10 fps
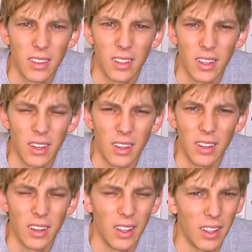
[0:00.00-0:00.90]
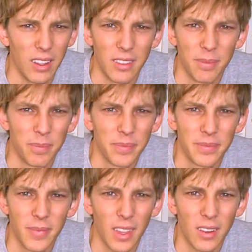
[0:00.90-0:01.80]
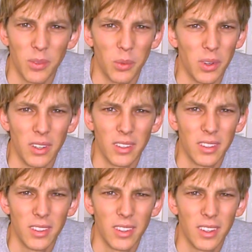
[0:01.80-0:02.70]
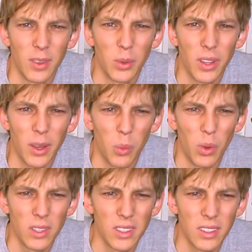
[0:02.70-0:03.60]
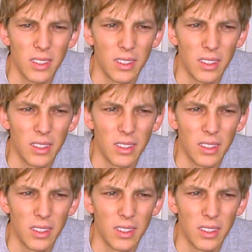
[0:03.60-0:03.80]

I don't even want to, it, like, wasn't,